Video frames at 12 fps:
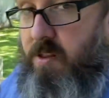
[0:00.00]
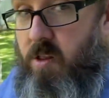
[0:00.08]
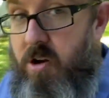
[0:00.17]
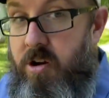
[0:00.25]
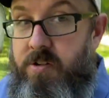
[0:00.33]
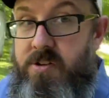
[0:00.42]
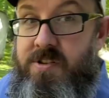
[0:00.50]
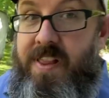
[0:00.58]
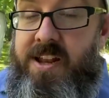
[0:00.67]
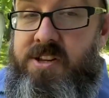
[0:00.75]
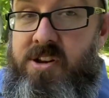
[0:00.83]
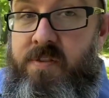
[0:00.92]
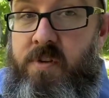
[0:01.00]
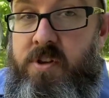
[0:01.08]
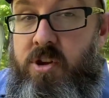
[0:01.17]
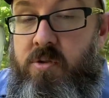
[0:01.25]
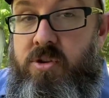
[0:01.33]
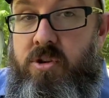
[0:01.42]
learn. There's a lot of stuff on
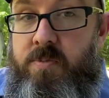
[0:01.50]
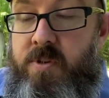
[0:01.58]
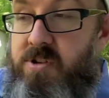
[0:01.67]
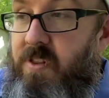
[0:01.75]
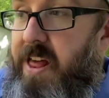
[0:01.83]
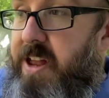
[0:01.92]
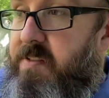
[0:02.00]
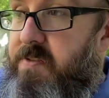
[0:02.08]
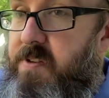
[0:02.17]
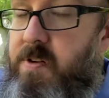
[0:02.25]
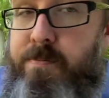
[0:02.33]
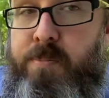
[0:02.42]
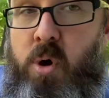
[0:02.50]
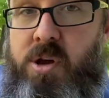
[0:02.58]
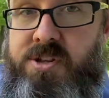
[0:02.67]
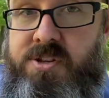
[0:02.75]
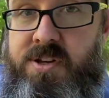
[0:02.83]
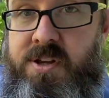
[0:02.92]
YouTube. There's a lot of
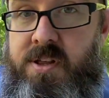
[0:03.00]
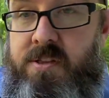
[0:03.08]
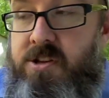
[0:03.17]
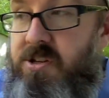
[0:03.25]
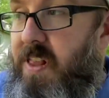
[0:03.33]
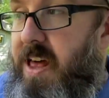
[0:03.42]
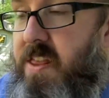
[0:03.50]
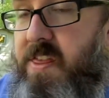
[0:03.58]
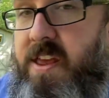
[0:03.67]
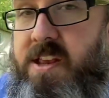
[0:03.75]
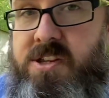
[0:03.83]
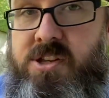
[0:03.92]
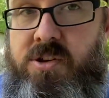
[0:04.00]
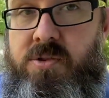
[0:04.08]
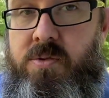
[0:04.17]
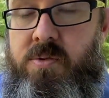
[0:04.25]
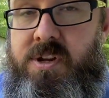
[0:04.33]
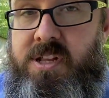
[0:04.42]
books. There's a lot of things
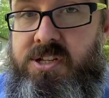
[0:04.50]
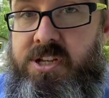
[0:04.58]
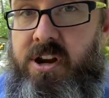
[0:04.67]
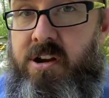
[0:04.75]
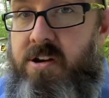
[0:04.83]
to consider.